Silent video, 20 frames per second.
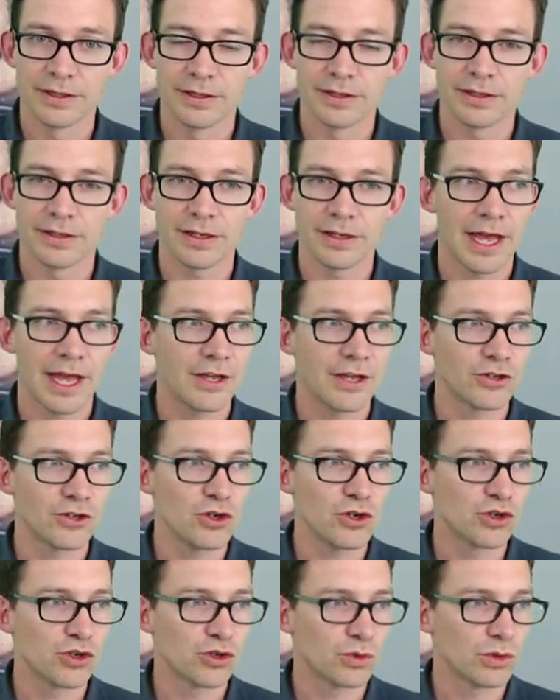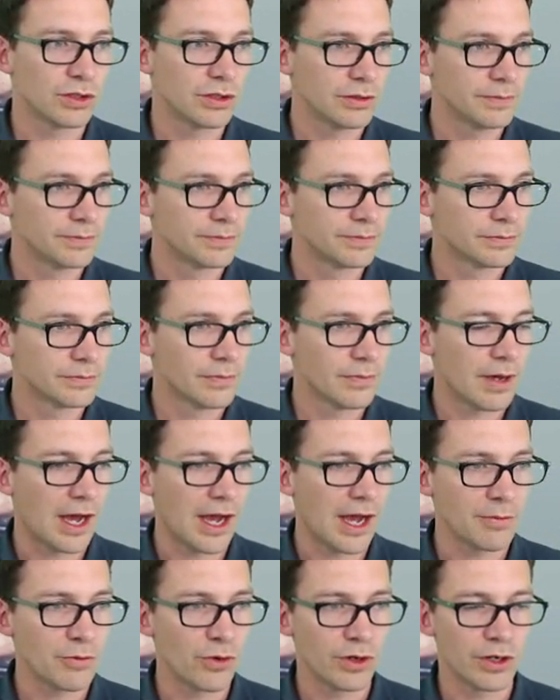as usual, I'm
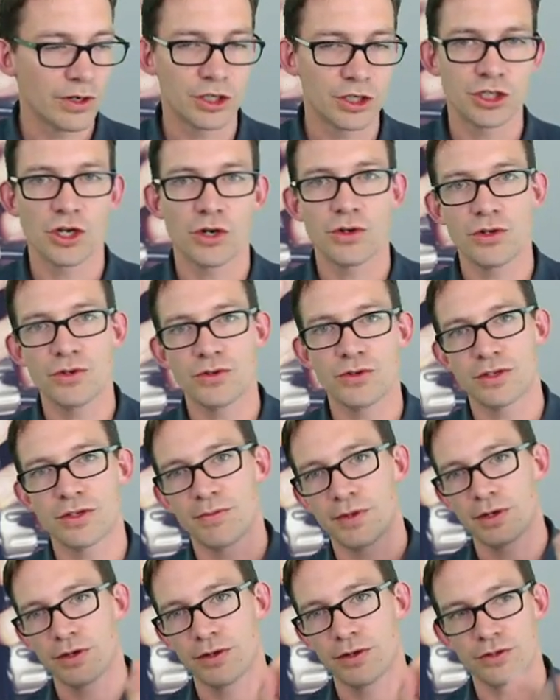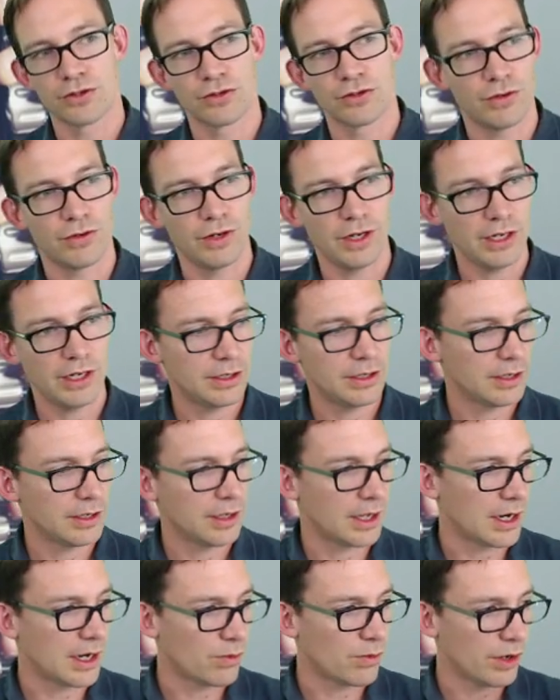going to show you something on the screen, and
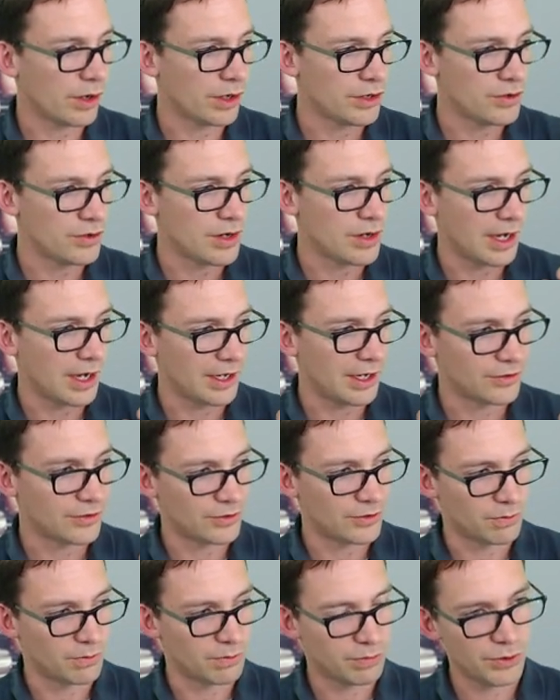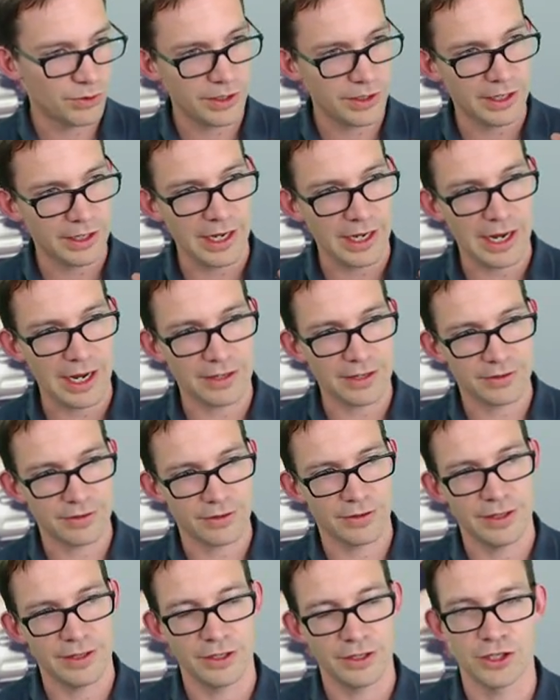I want you guys to put the answer
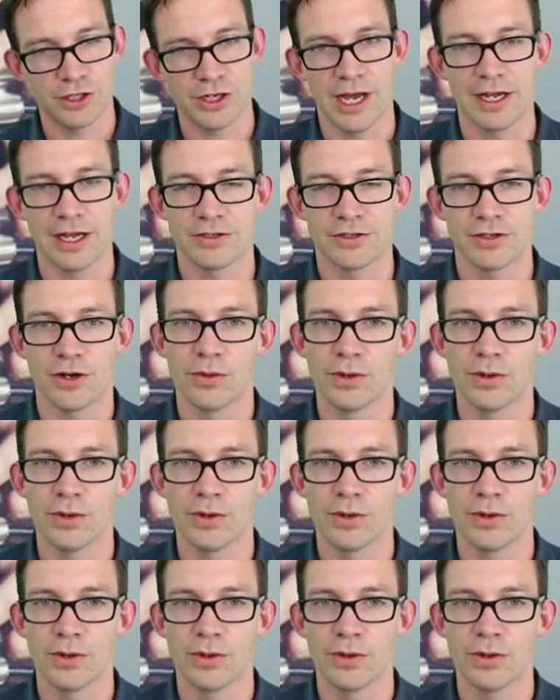in the chat. So